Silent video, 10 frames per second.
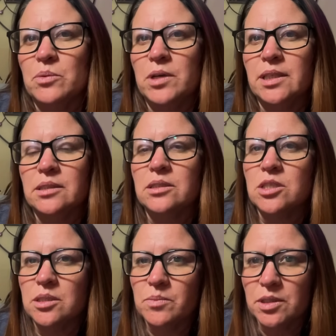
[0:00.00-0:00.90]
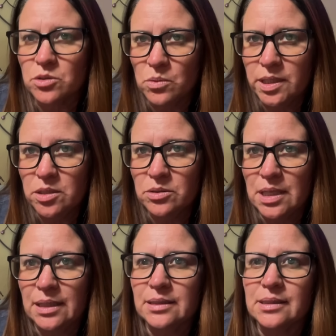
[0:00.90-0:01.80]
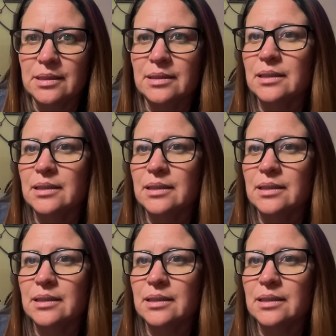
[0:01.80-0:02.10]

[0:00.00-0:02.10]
weeks and she spent 22 days in